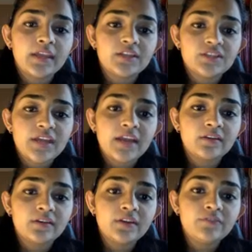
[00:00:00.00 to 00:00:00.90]
age
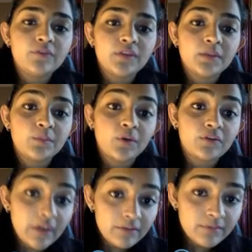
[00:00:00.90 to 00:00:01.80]
category,
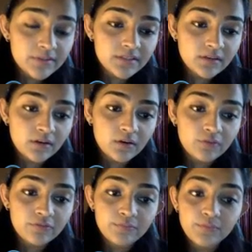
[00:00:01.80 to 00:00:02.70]
14.5% are of
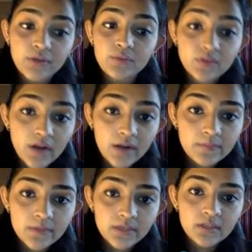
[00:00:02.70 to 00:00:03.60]

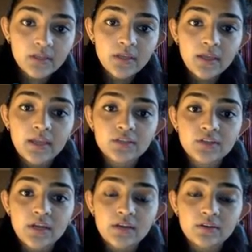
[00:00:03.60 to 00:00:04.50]
pre-retirement age
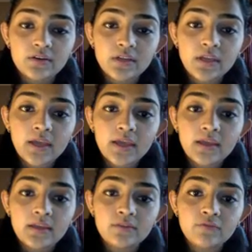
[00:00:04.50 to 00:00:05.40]
category,
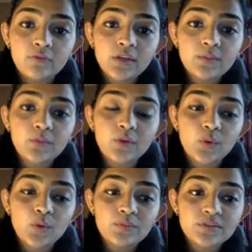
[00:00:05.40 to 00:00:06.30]
and
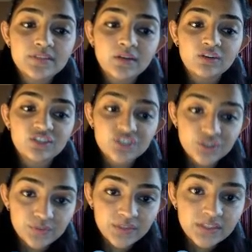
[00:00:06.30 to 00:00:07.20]
14.1% are
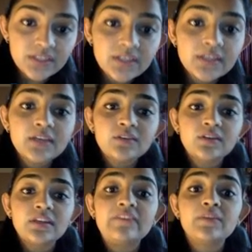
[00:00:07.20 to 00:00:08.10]
children,
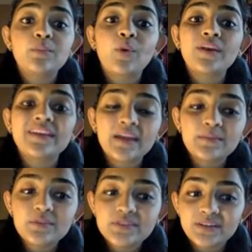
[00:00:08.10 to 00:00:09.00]

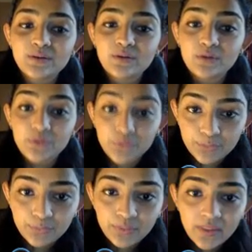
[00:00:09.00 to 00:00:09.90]
11.9% are
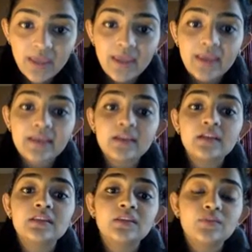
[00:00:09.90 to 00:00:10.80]
youth, and
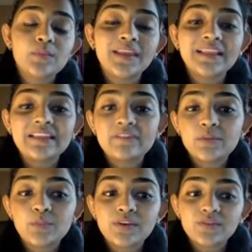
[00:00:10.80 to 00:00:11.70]
the remaining
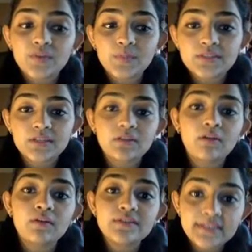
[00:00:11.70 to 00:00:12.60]
11.3%
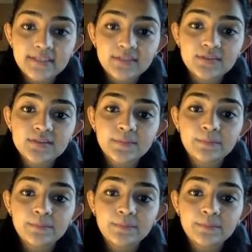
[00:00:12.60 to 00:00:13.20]
are seniors.